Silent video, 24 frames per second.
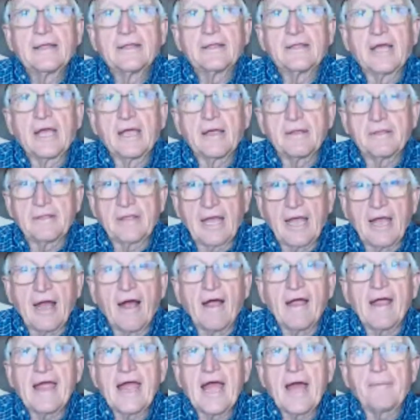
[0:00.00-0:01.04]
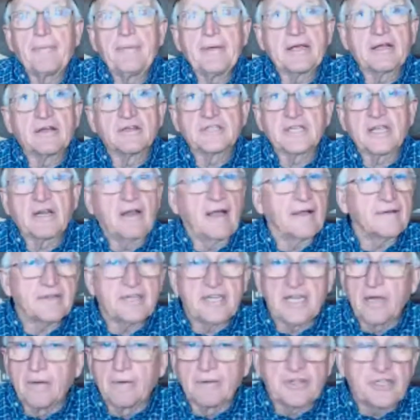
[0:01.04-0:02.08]
They they are happy because they don't have to
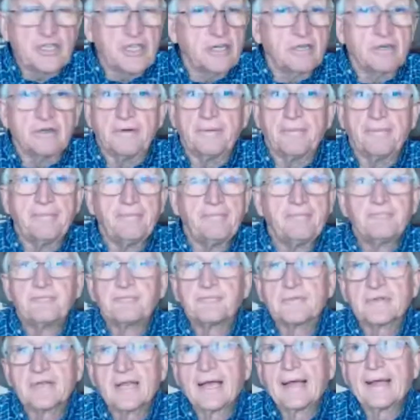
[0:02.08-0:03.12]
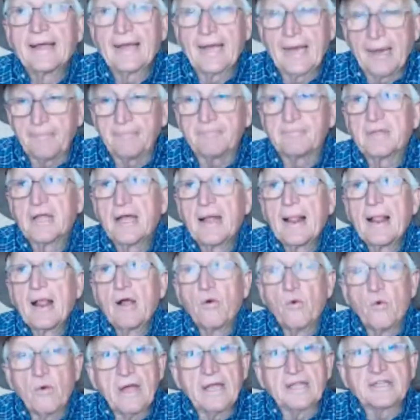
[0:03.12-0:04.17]
deal with you. Yep,
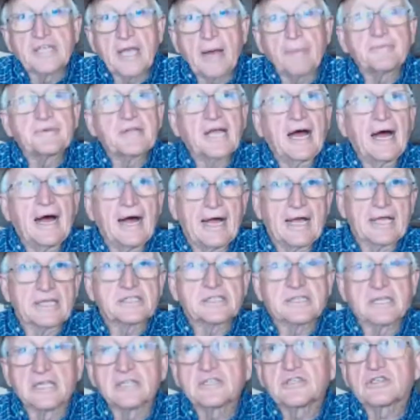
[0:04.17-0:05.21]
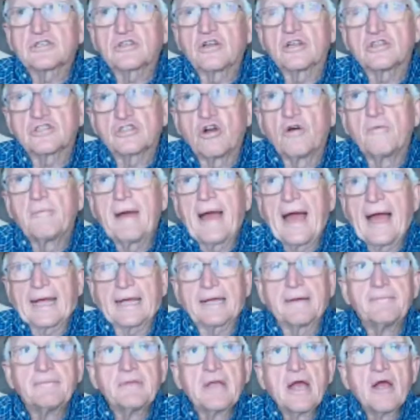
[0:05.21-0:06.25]
It's up to us. Let's let's go back.
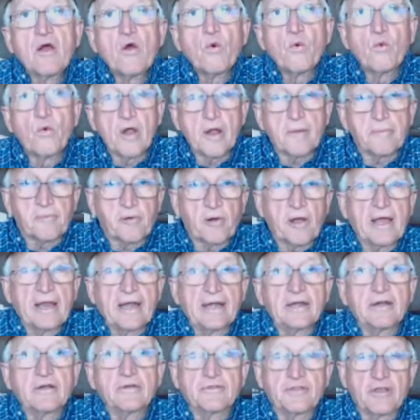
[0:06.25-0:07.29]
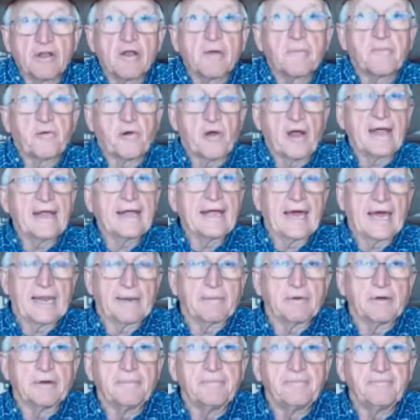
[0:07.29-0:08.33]
We're a predator, they're a prey
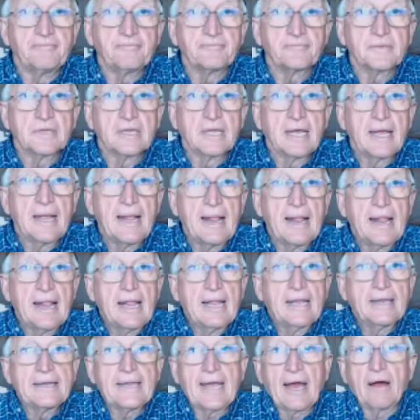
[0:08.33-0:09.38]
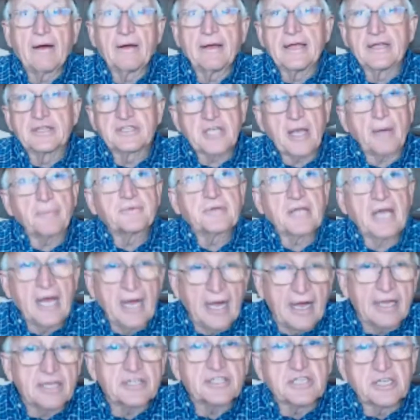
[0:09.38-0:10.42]
animal. Now, it's up to
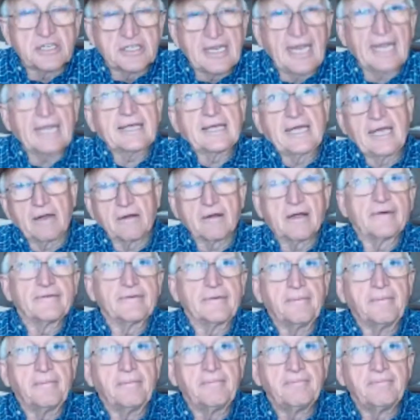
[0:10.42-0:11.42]
us to take care of them.